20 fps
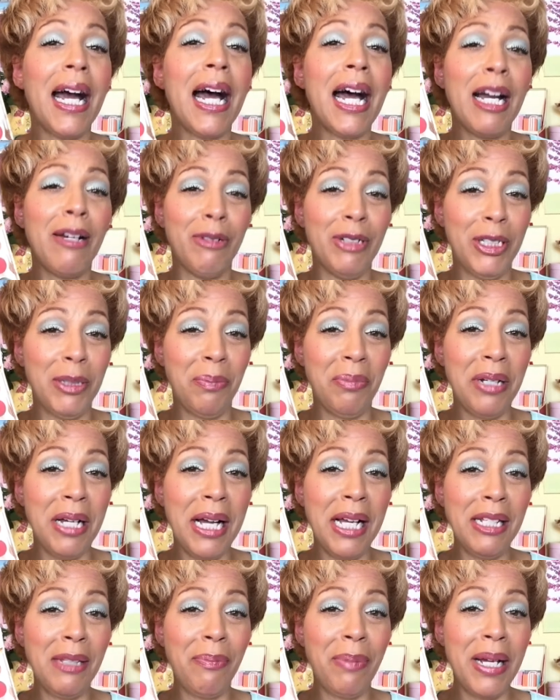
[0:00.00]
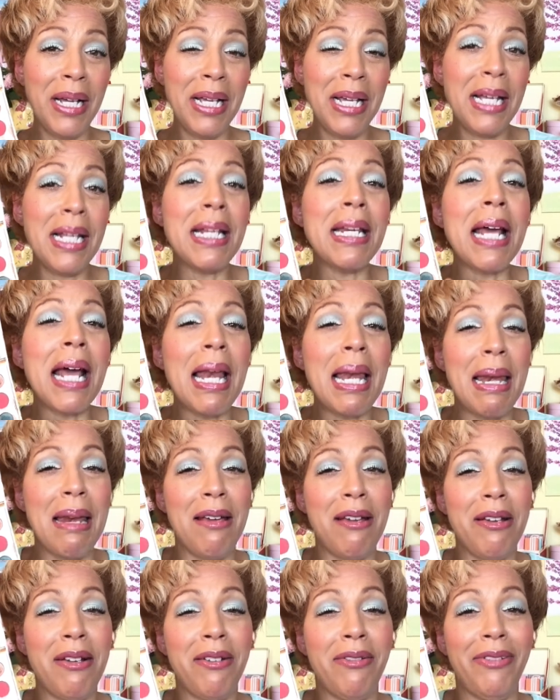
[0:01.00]
I was surprised by it, and I
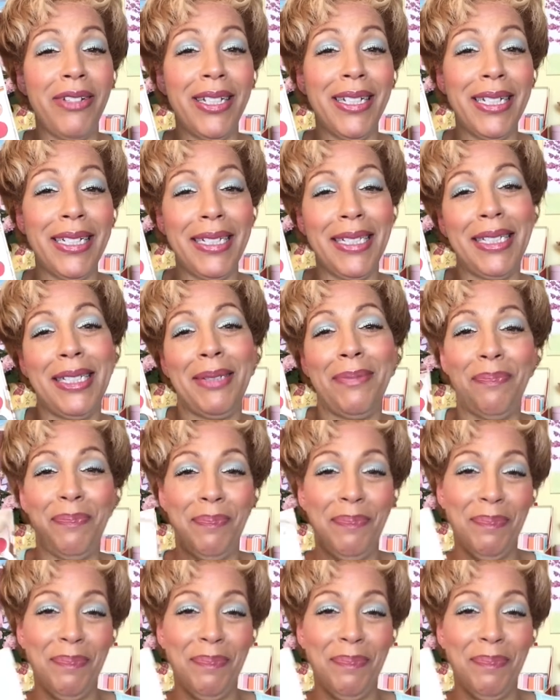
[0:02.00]
love it.